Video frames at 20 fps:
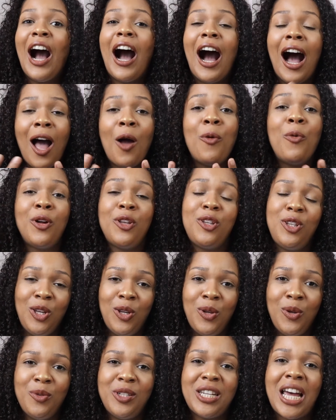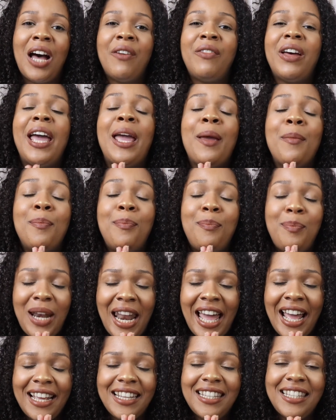I want you to have a
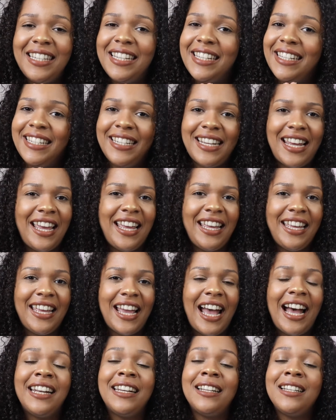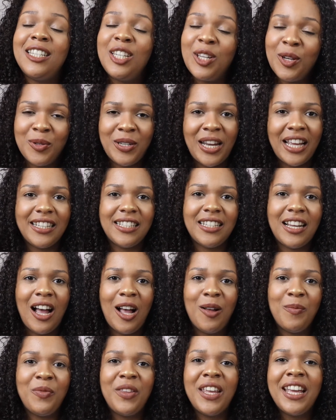blessed day and until next
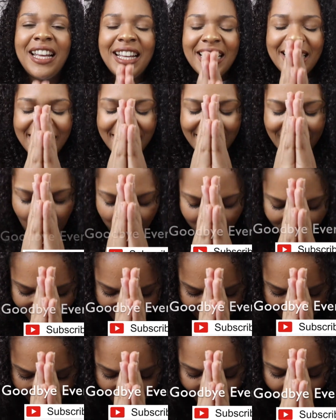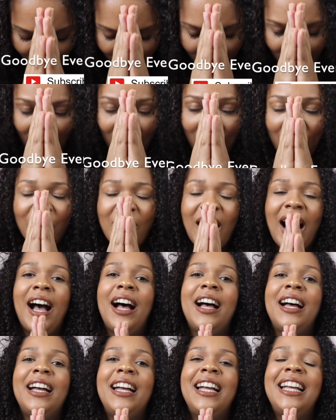time, Sawadee, Tok
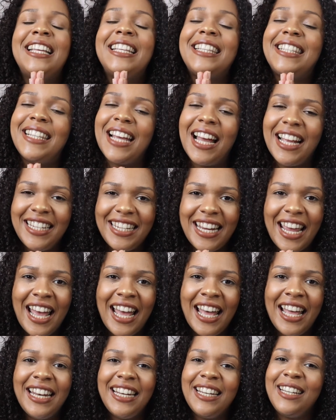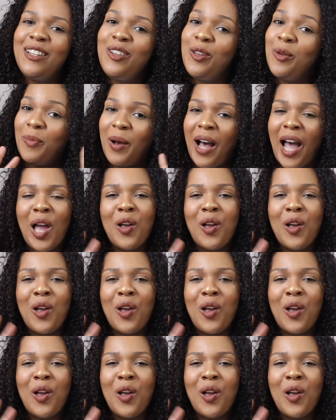Sajien, goodbye